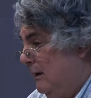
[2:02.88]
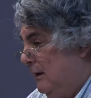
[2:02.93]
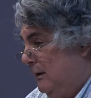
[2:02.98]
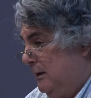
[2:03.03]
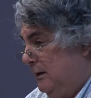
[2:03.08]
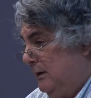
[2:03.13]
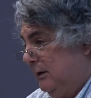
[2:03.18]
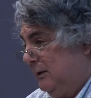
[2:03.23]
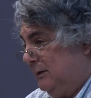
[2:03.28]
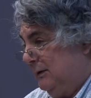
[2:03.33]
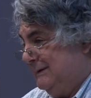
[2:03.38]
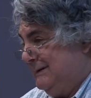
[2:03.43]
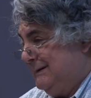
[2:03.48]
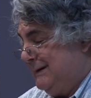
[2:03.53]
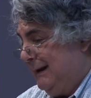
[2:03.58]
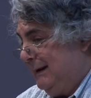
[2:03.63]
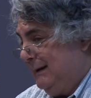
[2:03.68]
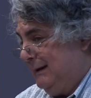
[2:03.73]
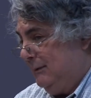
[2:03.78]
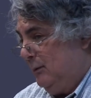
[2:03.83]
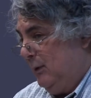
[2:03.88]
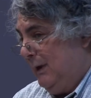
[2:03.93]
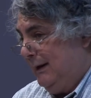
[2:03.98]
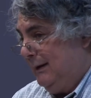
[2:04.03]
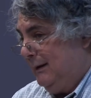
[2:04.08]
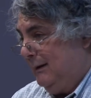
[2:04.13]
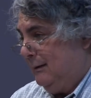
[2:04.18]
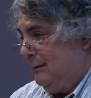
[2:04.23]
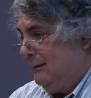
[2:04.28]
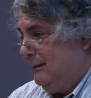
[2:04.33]
You could say,
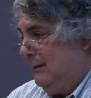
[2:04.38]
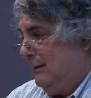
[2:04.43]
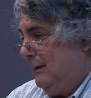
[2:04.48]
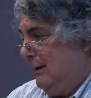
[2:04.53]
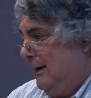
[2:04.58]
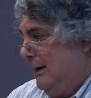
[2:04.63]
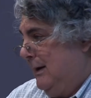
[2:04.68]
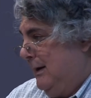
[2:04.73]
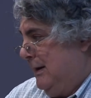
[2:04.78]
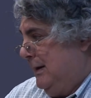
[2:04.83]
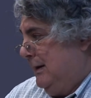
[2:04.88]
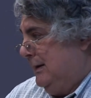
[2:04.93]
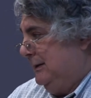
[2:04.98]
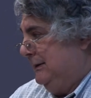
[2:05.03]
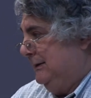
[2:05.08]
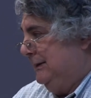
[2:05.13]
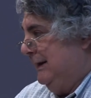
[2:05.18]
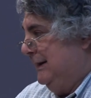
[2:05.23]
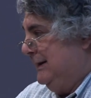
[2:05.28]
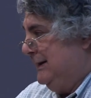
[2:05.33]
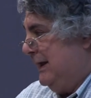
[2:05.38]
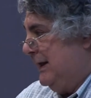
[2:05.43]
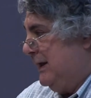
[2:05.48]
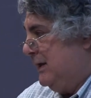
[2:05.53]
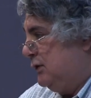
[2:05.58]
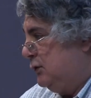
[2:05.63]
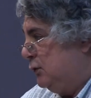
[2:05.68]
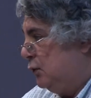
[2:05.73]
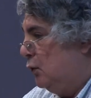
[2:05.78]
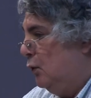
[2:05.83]
well, this is
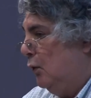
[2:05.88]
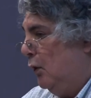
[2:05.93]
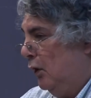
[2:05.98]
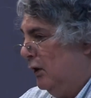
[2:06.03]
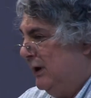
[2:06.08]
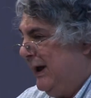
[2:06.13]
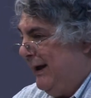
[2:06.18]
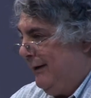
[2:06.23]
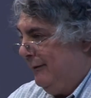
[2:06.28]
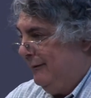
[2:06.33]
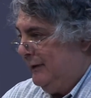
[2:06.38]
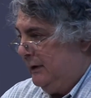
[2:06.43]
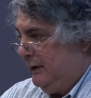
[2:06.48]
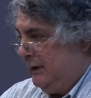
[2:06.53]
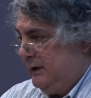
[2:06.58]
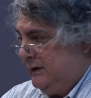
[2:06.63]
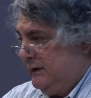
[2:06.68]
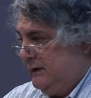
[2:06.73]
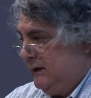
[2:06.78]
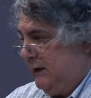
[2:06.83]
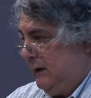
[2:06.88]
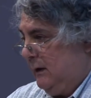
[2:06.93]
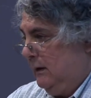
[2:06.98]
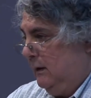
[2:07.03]
true on average,